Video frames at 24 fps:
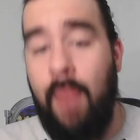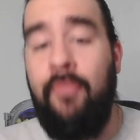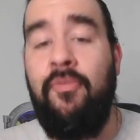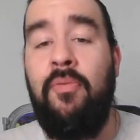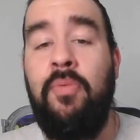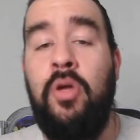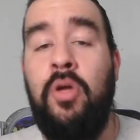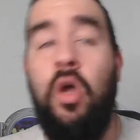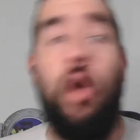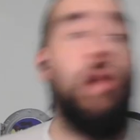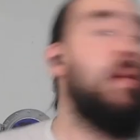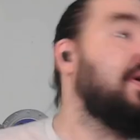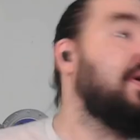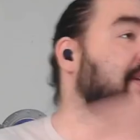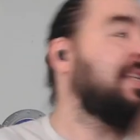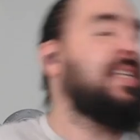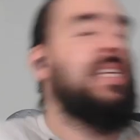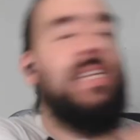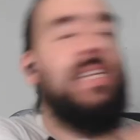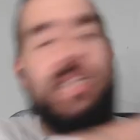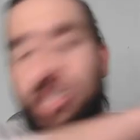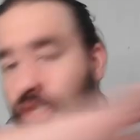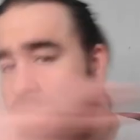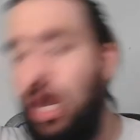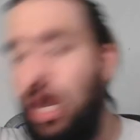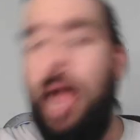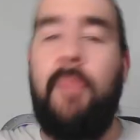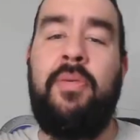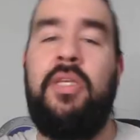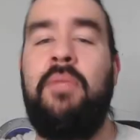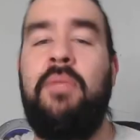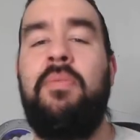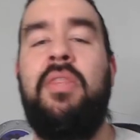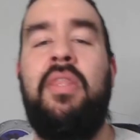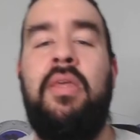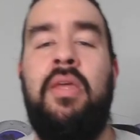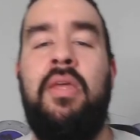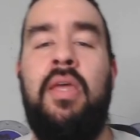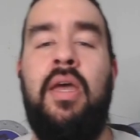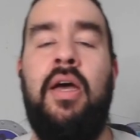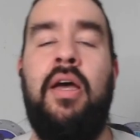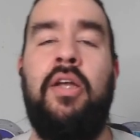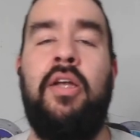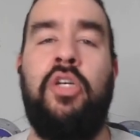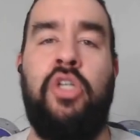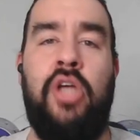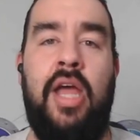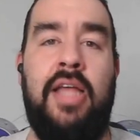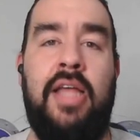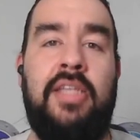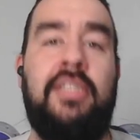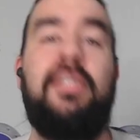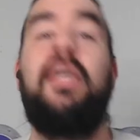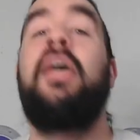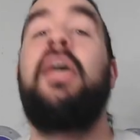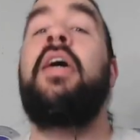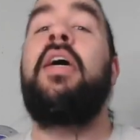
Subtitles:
from Koa, chops him in the chest.